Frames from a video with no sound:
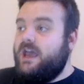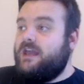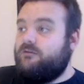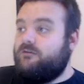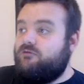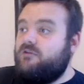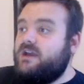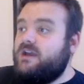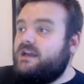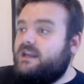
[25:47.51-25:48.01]

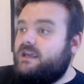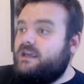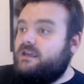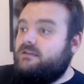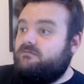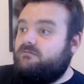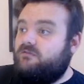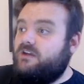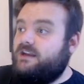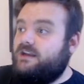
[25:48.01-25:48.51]
Really,
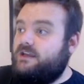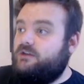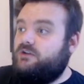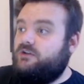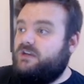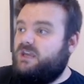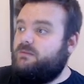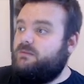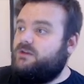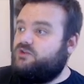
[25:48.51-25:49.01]
really
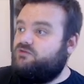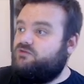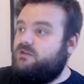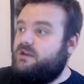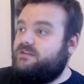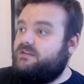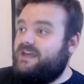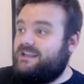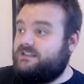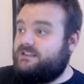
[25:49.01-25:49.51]
good imagery.
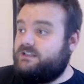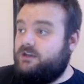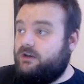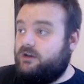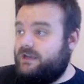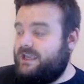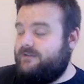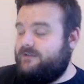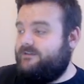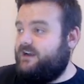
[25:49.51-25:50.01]
That's
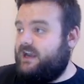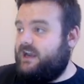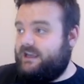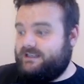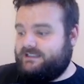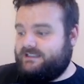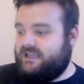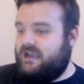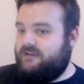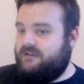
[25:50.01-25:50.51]
not even like
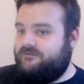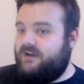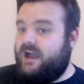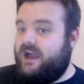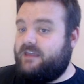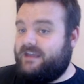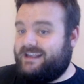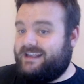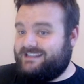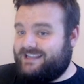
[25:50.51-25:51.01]
sci-fi.
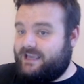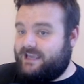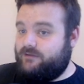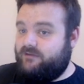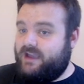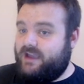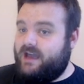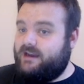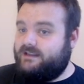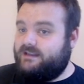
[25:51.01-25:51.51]
That's like
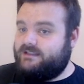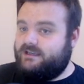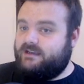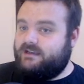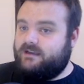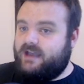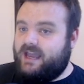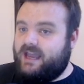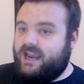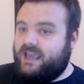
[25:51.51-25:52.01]
reality.
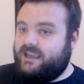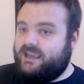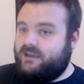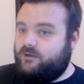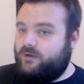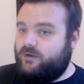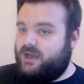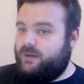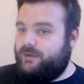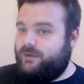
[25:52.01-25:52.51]
I like it
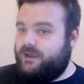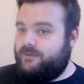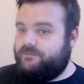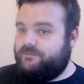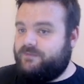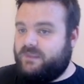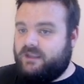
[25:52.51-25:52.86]
quite a bit.